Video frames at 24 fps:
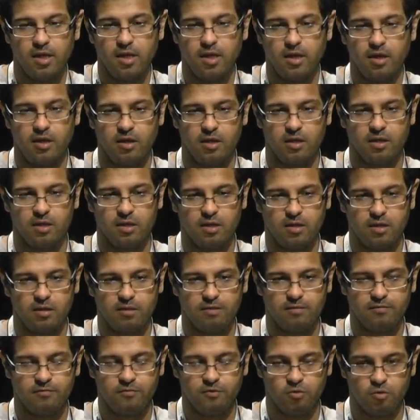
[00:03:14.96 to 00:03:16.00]
uh,
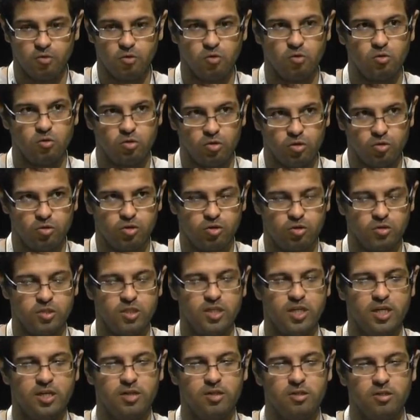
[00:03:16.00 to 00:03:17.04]
for all your
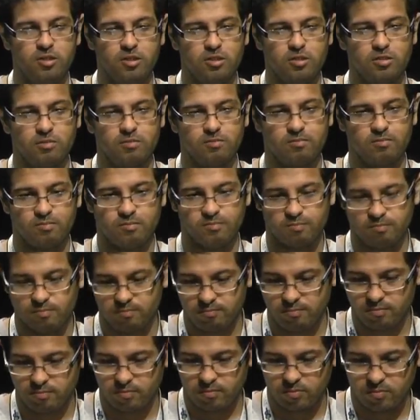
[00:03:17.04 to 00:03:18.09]
containers.
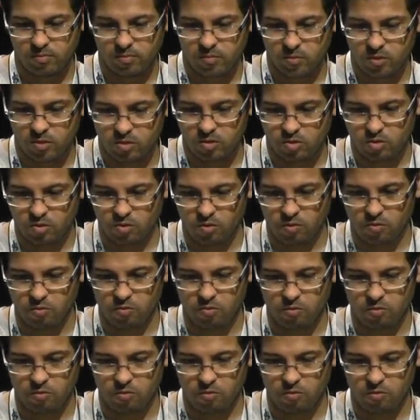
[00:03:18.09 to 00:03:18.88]
So